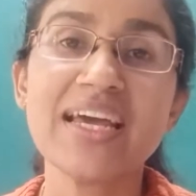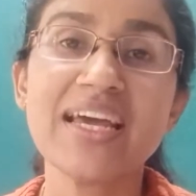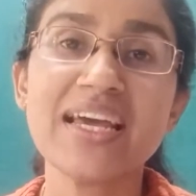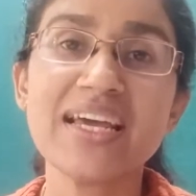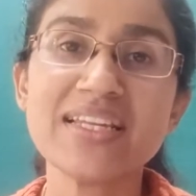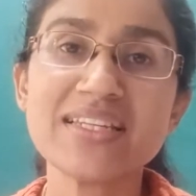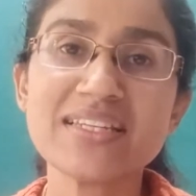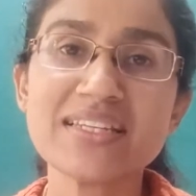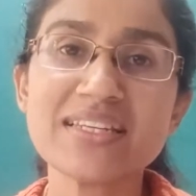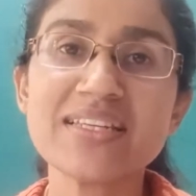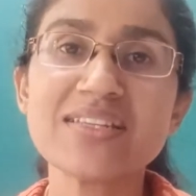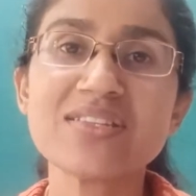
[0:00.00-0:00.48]

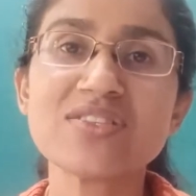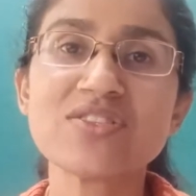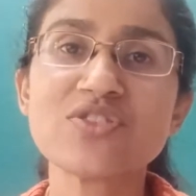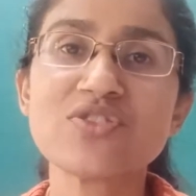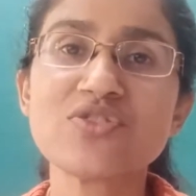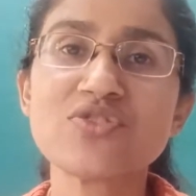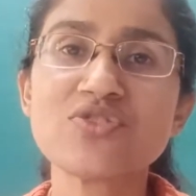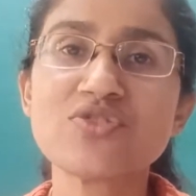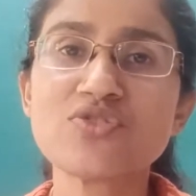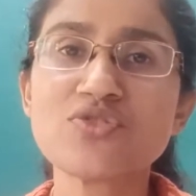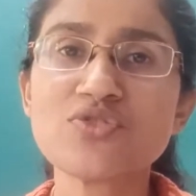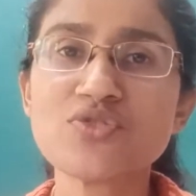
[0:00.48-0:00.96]
It is
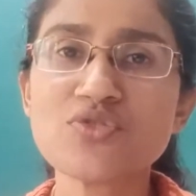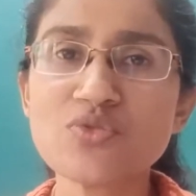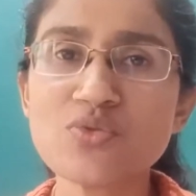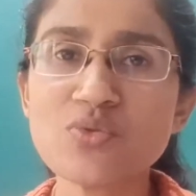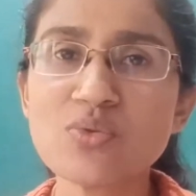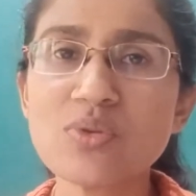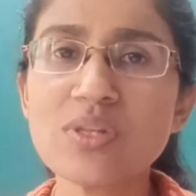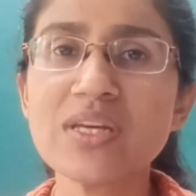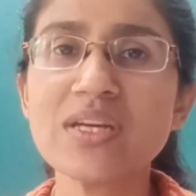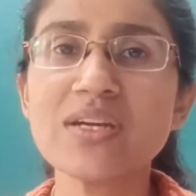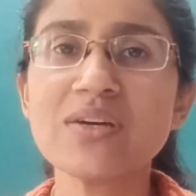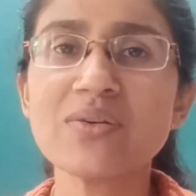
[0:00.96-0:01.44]

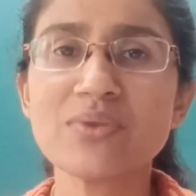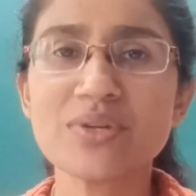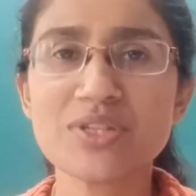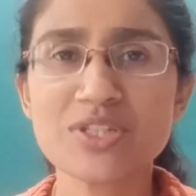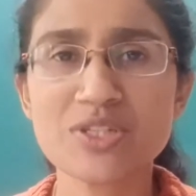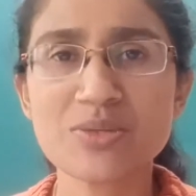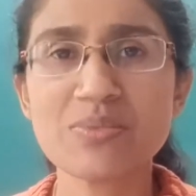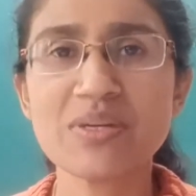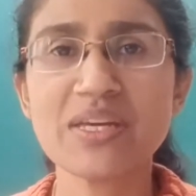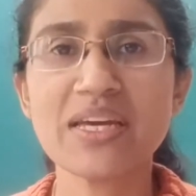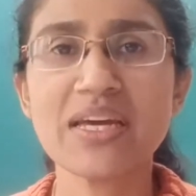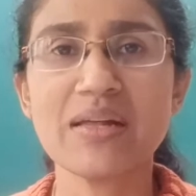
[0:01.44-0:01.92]
truly going
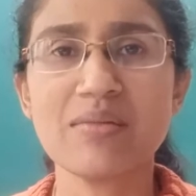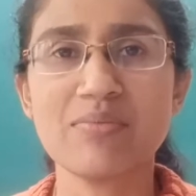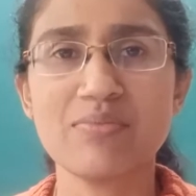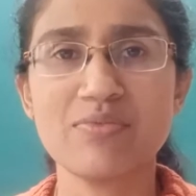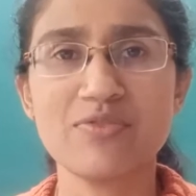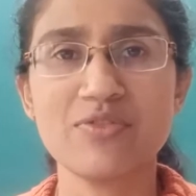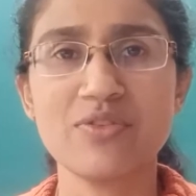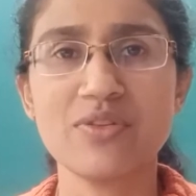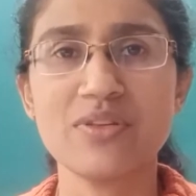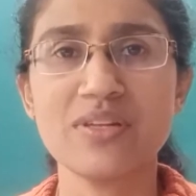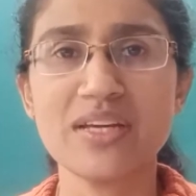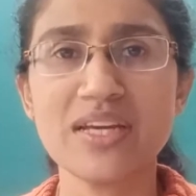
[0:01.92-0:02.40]
to be
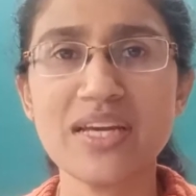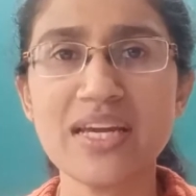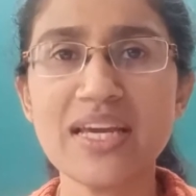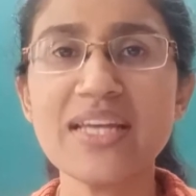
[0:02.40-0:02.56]
helpful.